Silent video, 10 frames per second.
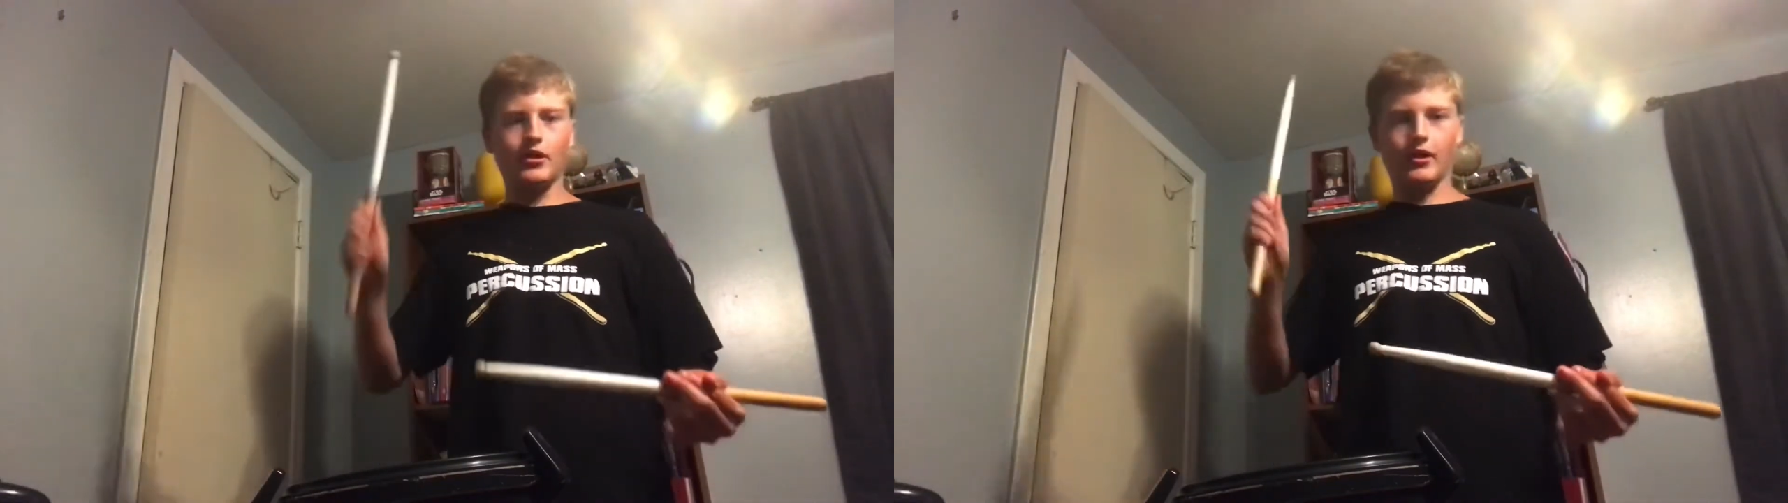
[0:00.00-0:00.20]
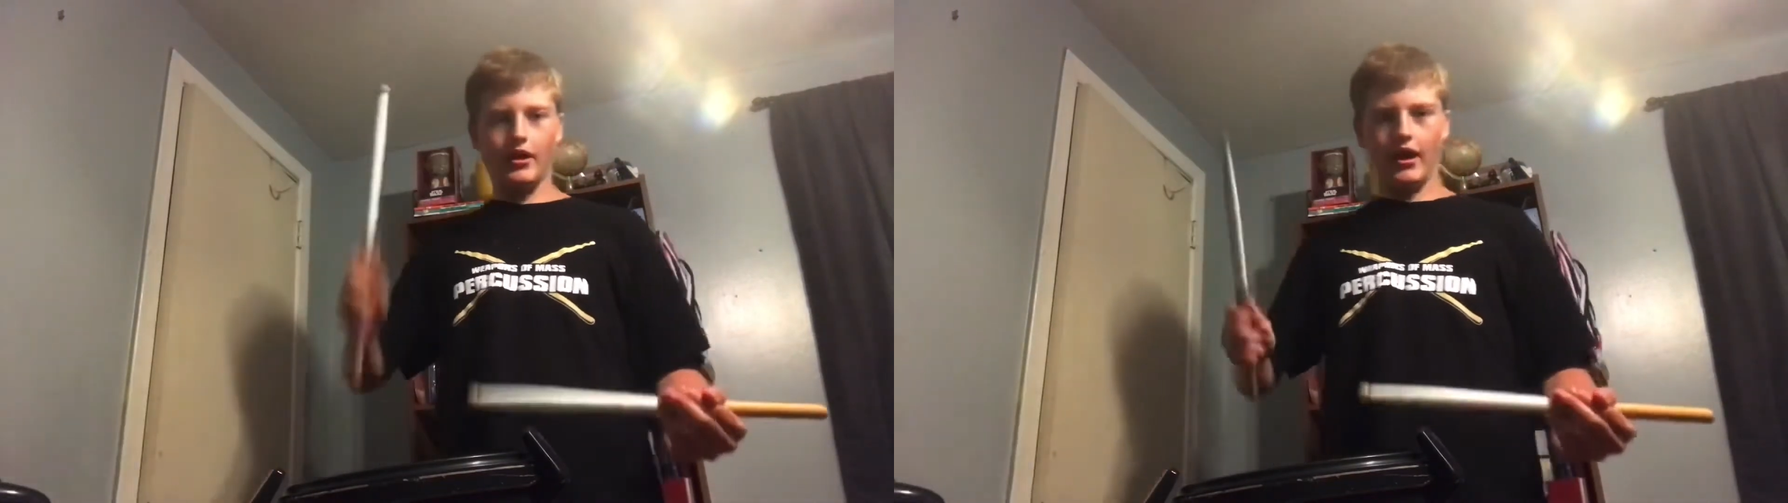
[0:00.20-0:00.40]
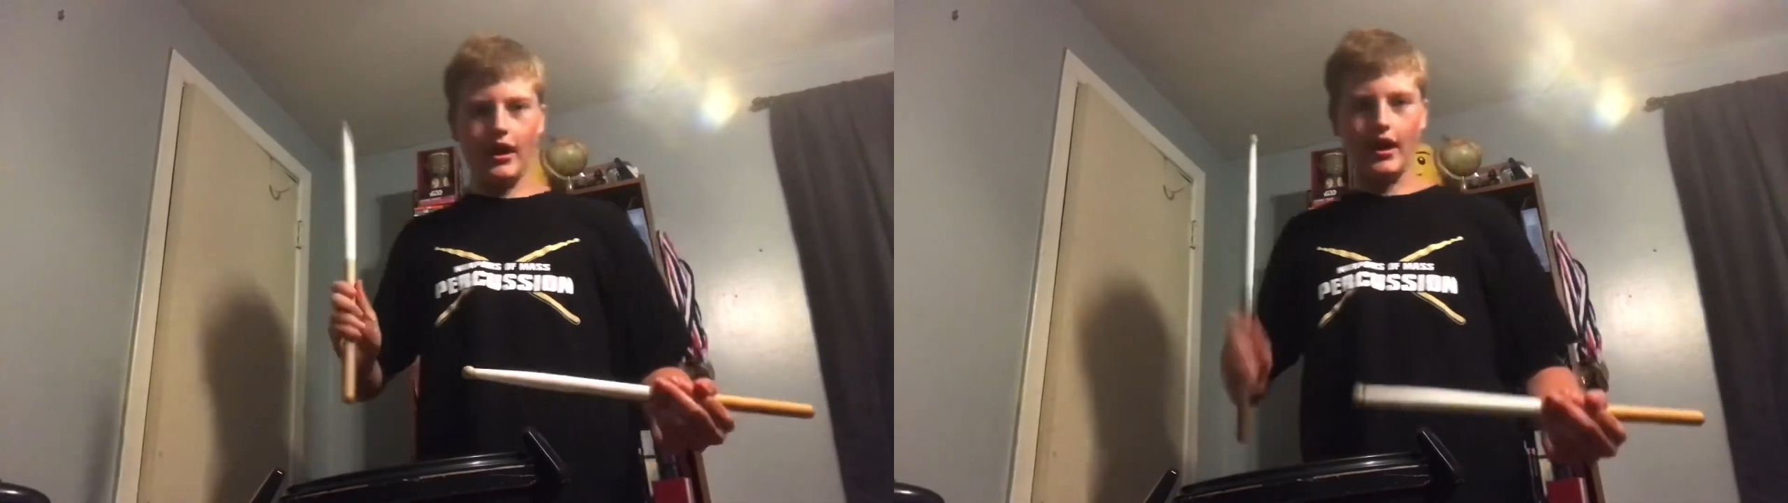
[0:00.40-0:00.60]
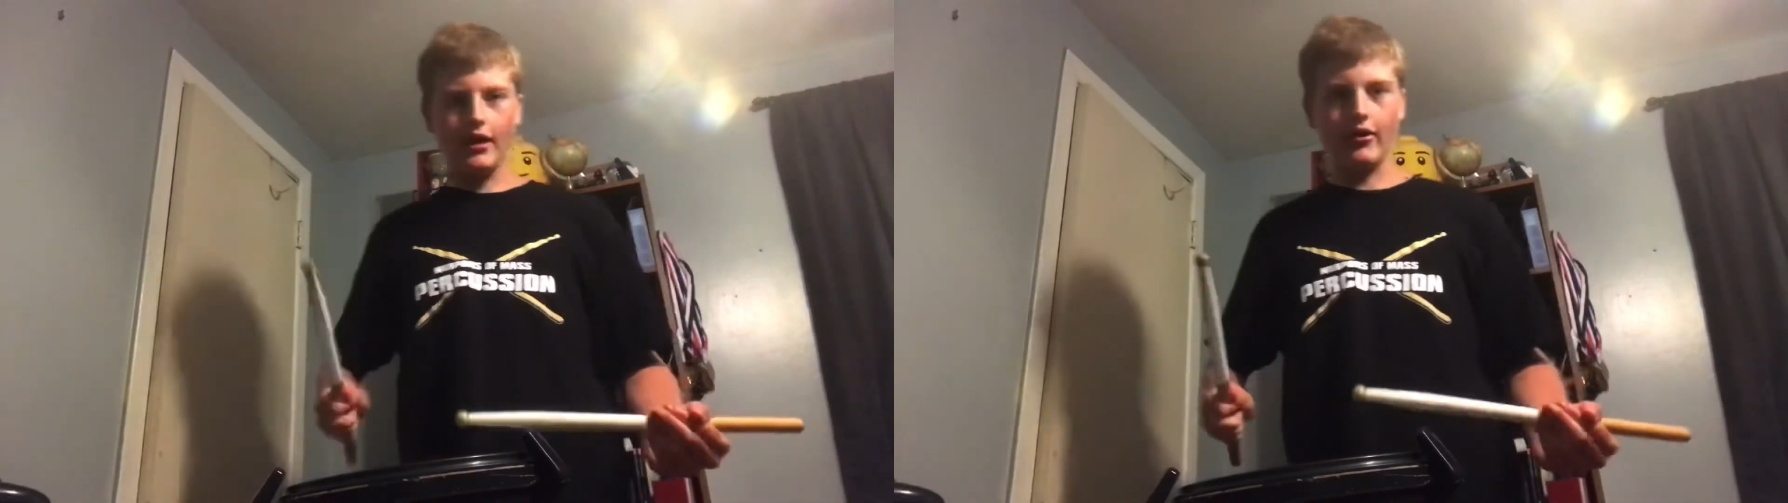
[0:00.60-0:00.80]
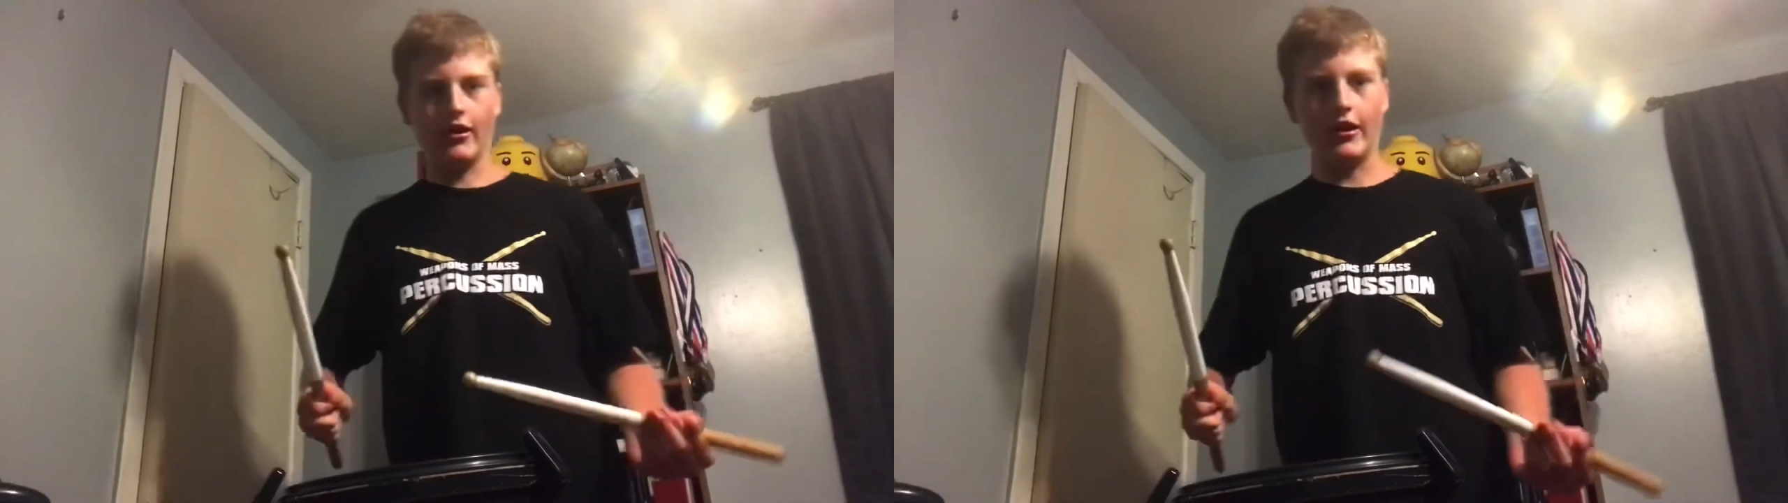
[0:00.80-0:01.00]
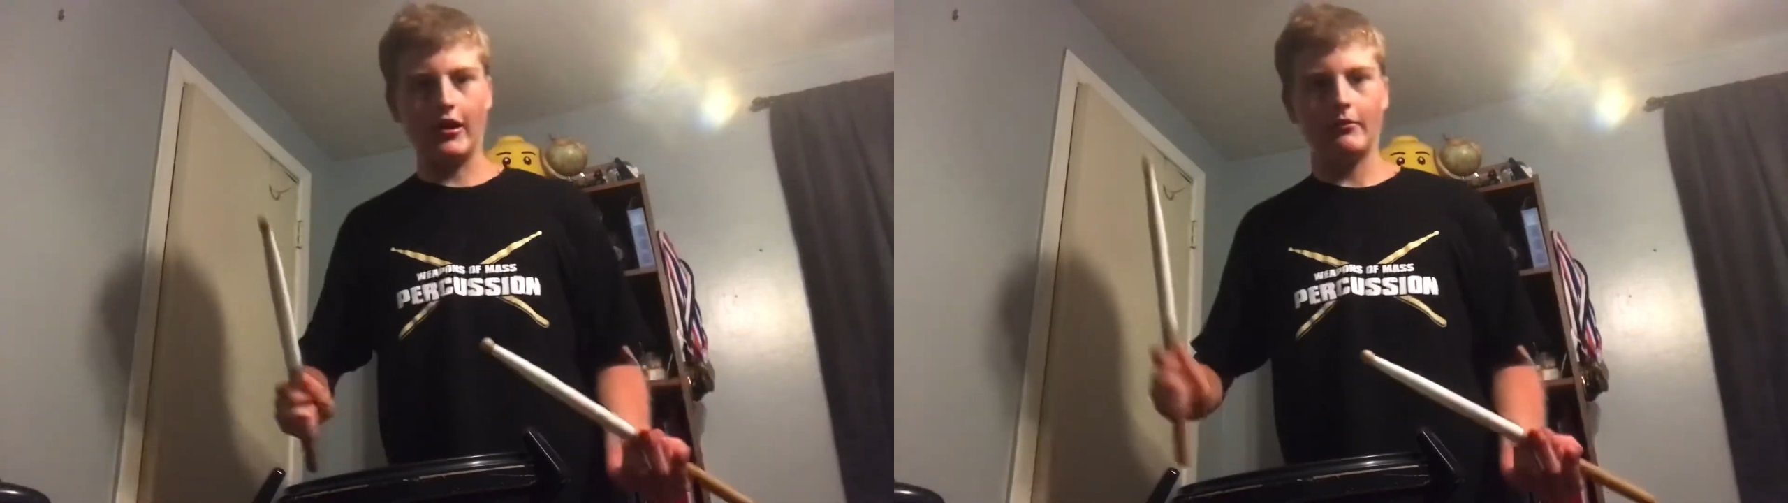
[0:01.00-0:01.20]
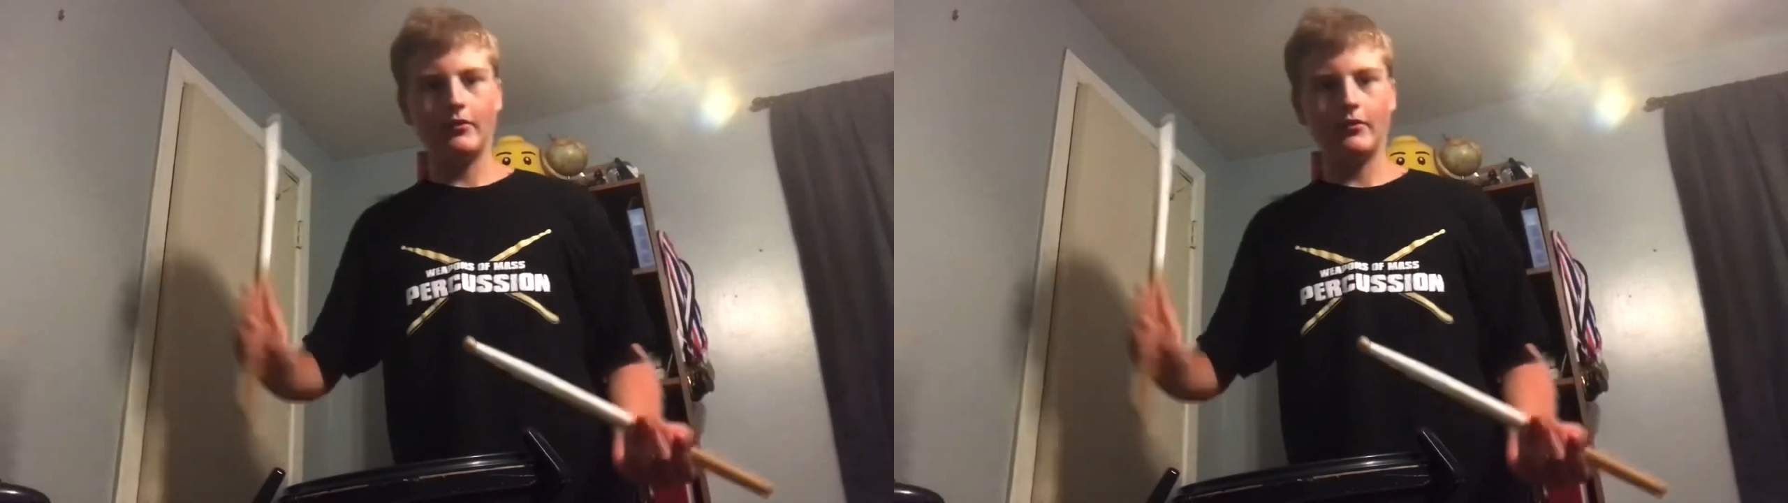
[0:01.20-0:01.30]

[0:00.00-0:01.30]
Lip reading: on a hand. Okay.